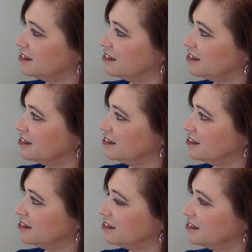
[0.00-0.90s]

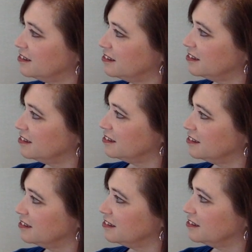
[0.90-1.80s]

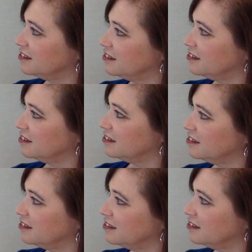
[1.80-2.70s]

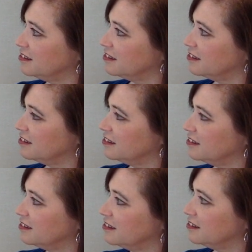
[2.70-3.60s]

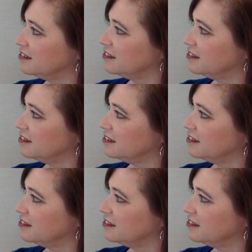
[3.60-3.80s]
(silent)